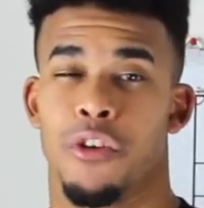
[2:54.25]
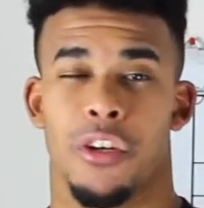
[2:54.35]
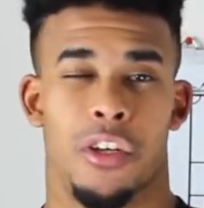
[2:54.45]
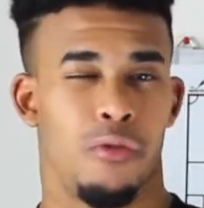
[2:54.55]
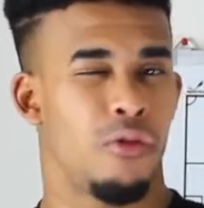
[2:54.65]

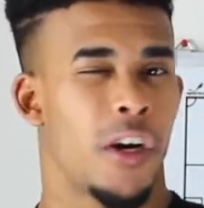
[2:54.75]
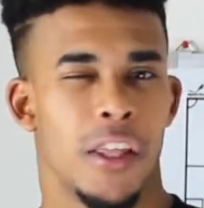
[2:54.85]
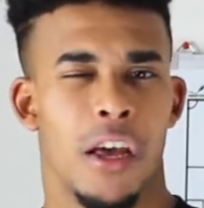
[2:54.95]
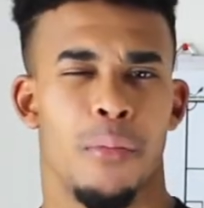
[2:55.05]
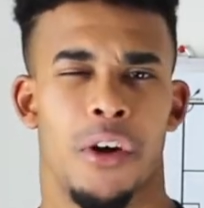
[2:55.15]
Where you look
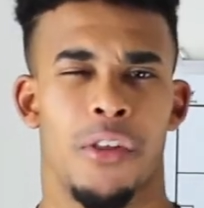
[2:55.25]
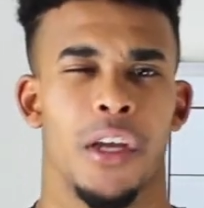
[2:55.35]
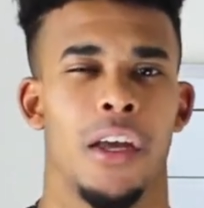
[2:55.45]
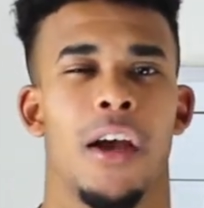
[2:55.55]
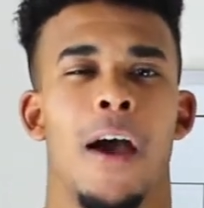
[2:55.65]
at them and you're
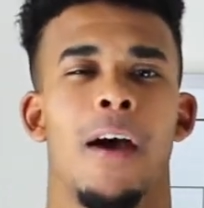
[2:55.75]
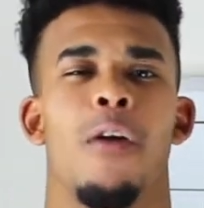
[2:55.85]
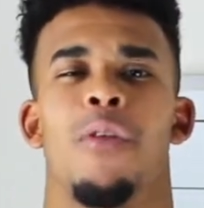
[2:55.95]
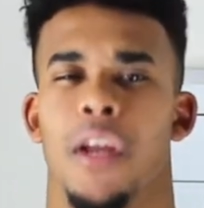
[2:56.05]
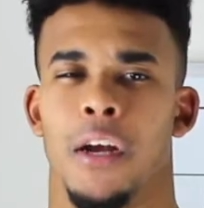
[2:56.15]
thinking, how
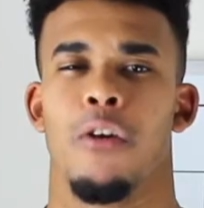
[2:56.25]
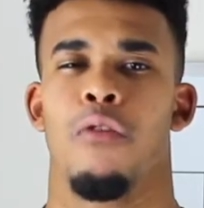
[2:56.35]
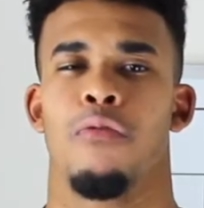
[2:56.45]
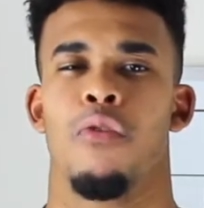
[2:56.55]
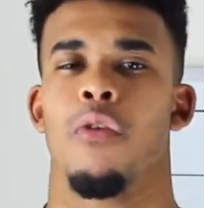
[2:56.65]
are they going to
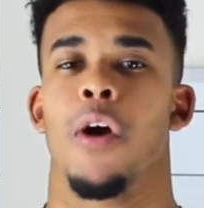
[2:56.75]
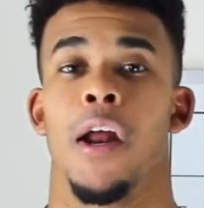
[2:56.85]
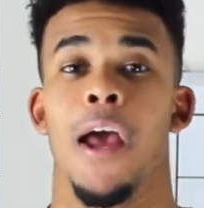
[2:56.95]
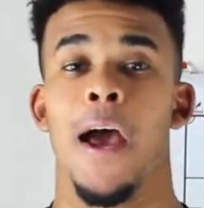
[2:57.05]
go forward?